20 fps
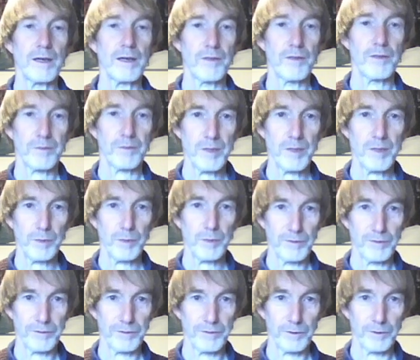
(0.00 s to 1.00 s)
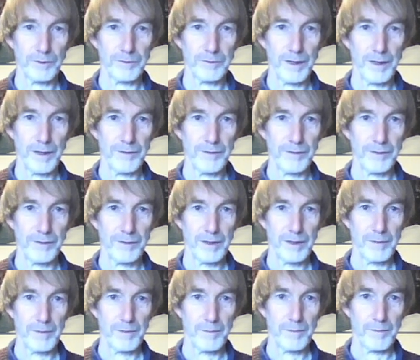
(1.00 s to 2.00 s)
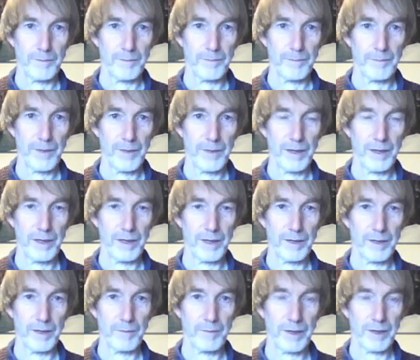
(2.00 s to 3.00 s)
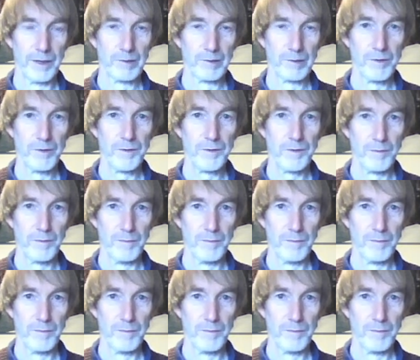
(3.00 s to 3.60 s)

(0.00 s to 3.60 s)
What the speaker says: 3.45 microns,